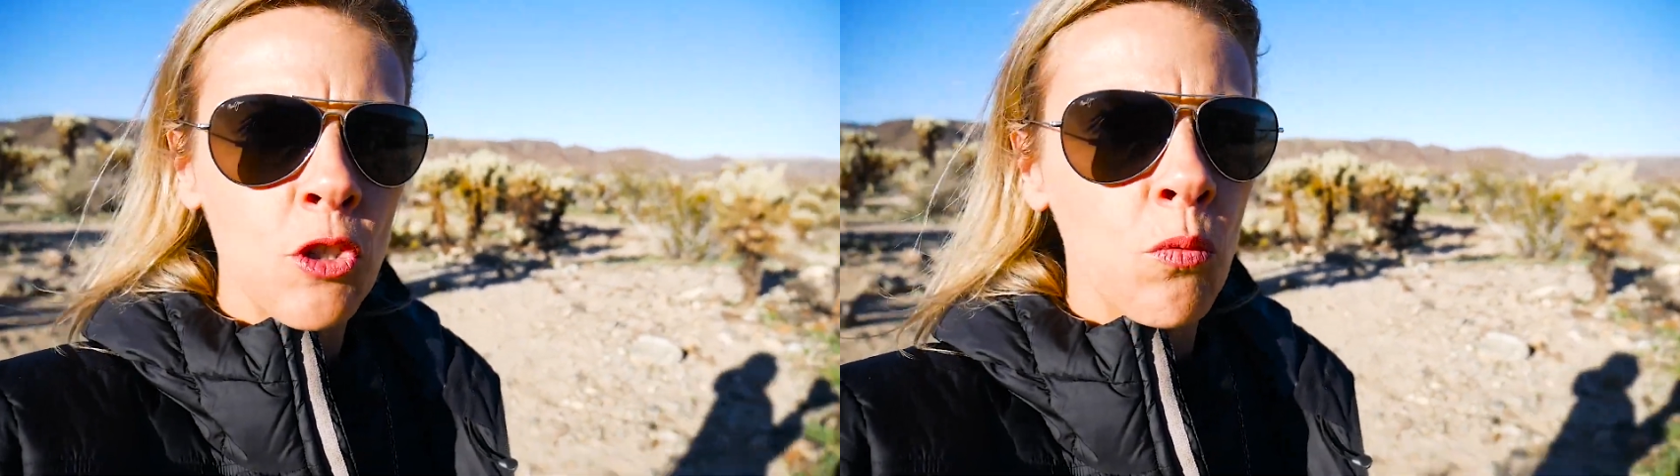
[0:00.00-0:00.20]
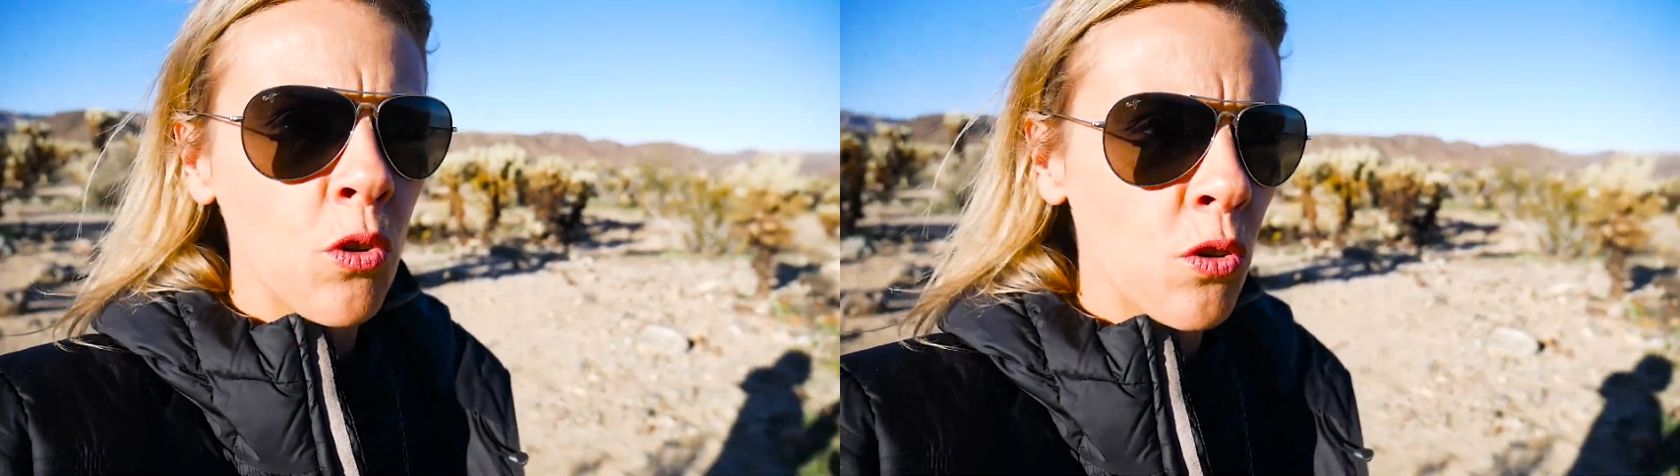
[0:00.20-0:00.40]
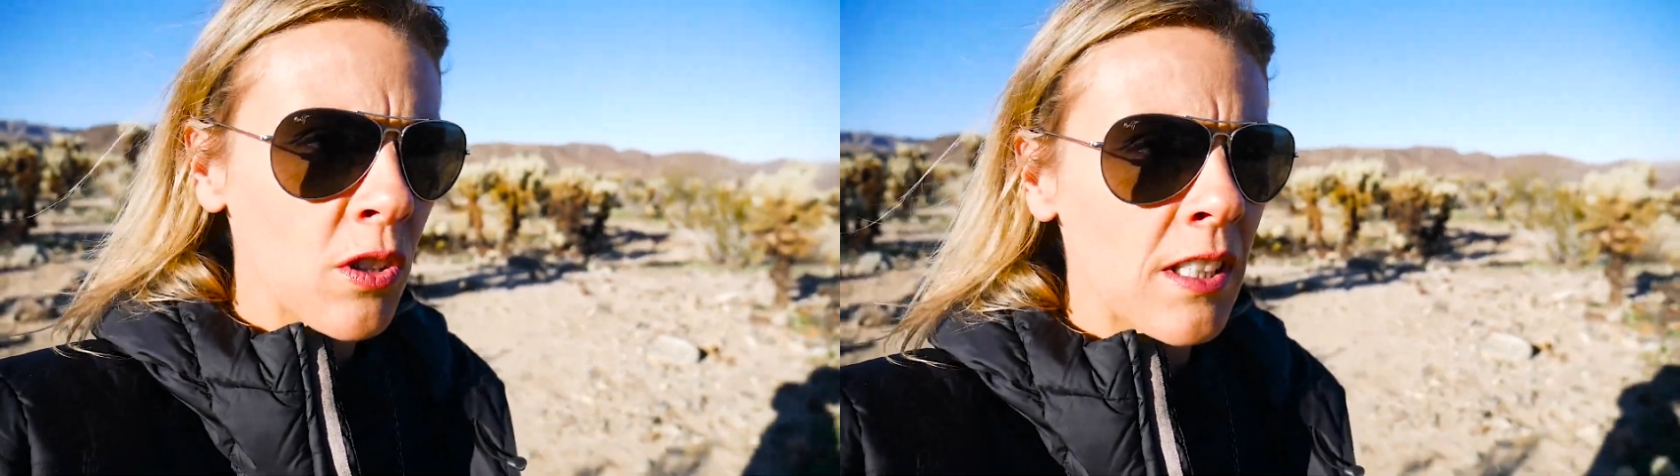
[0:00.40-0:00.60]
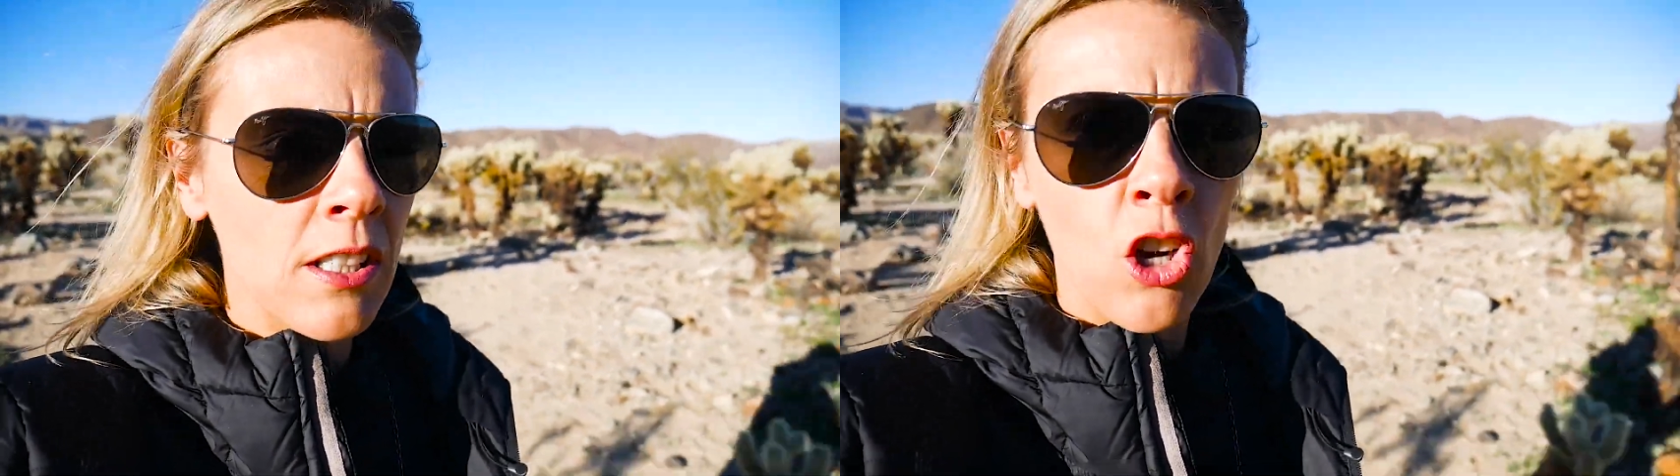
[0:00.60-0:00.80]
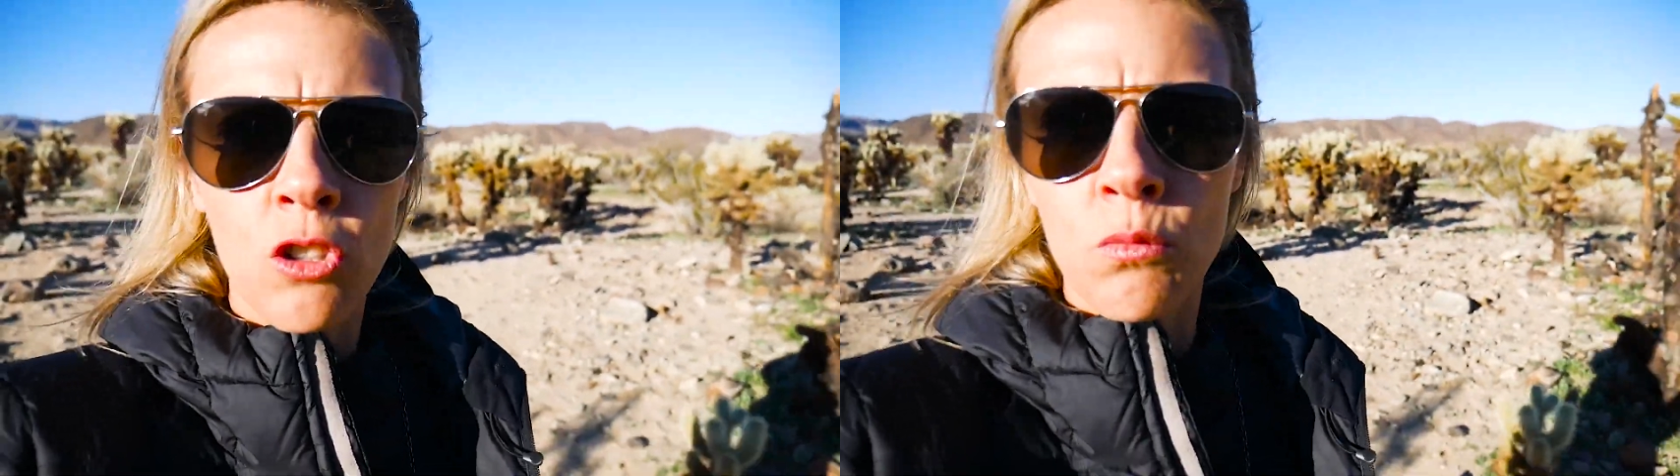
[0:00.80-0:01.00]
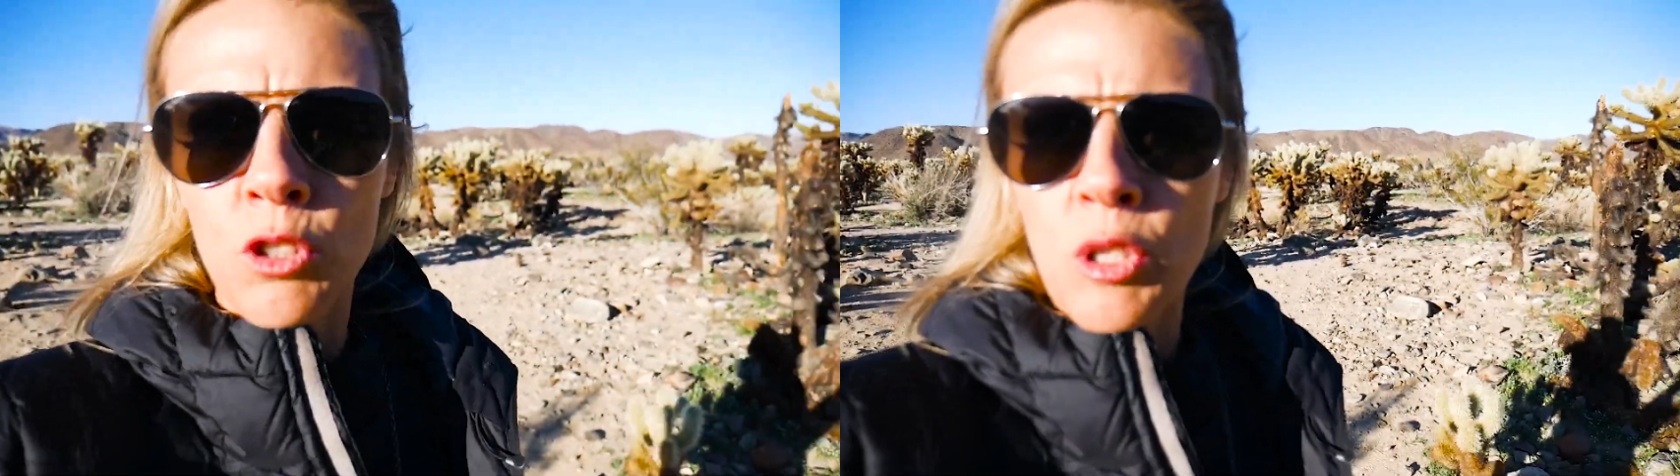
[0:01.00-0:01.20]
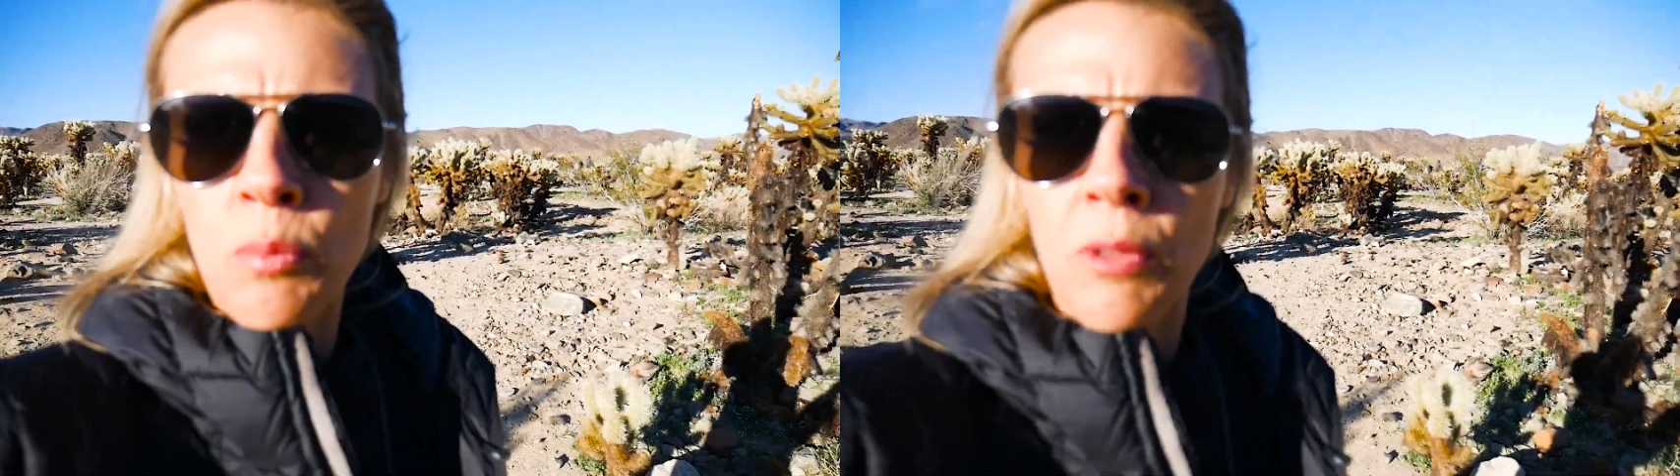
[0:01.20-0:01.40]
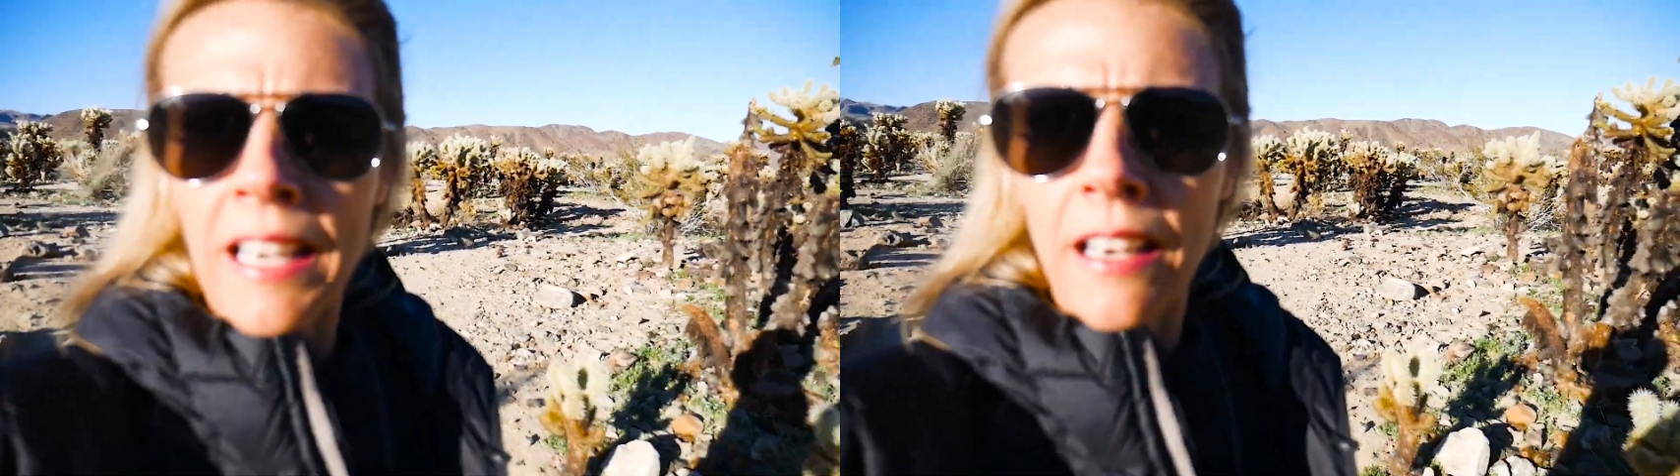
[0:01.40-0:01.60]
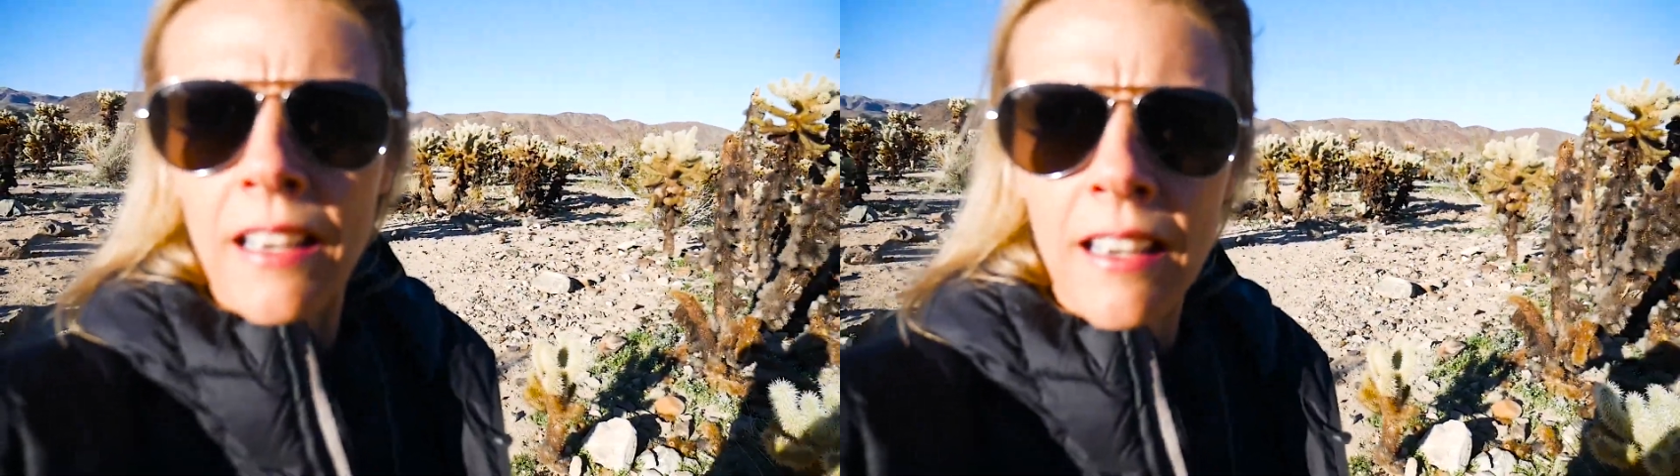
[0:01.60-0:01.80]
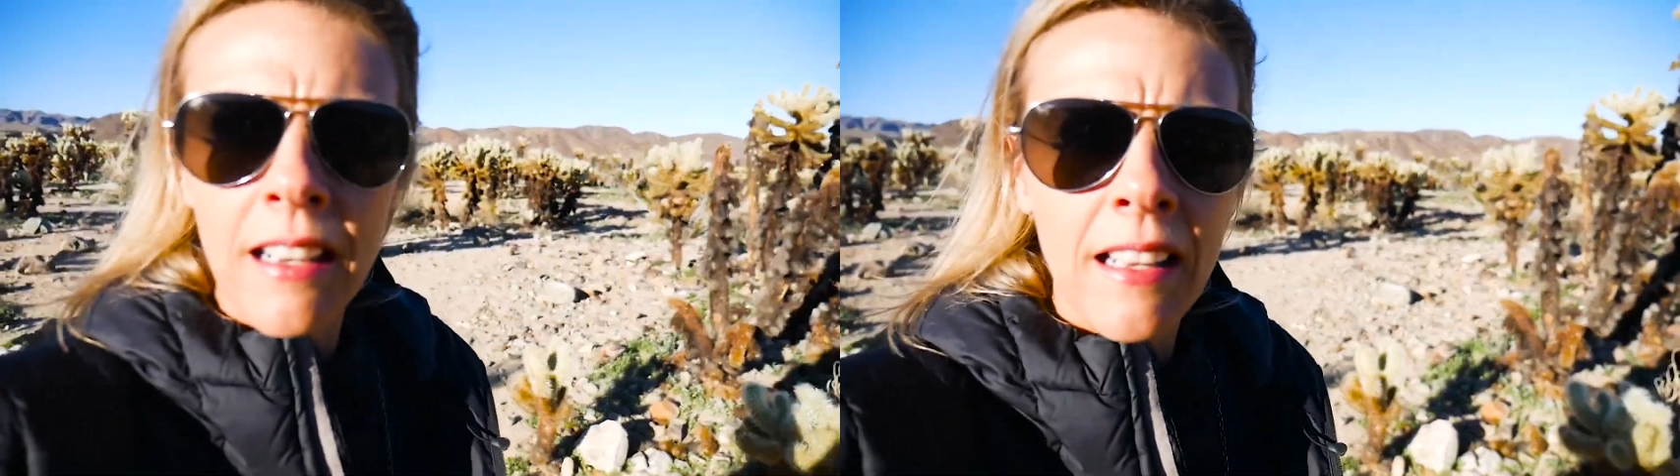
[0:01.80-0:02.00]
towards Cottonwood
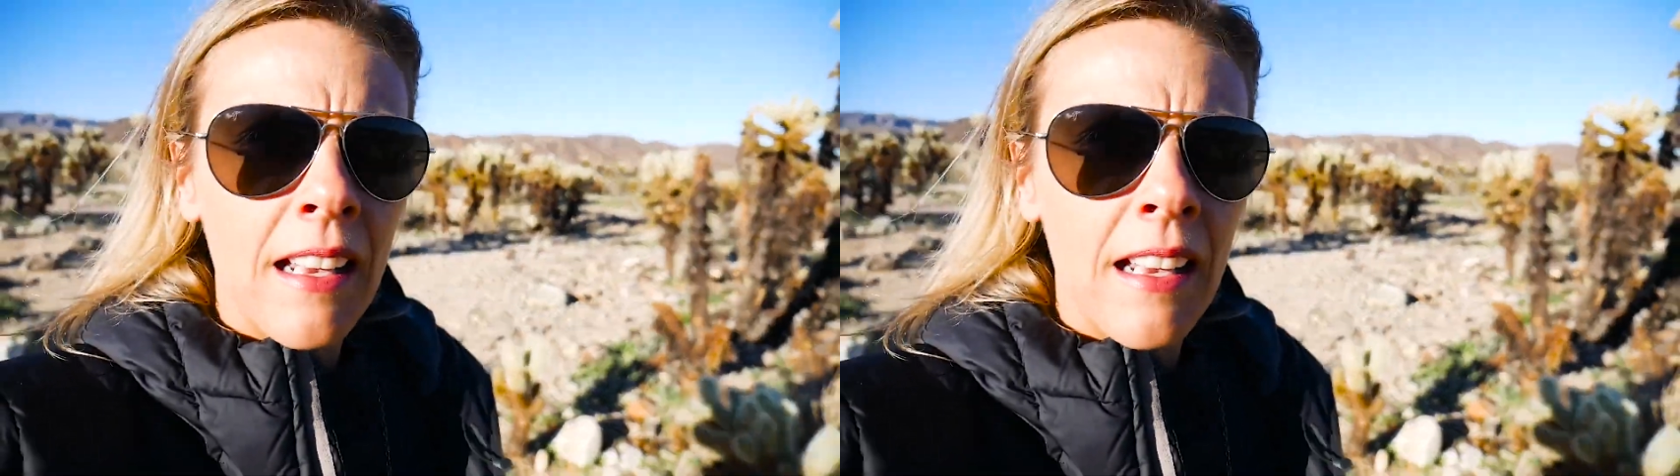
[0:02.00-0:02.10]
Spring,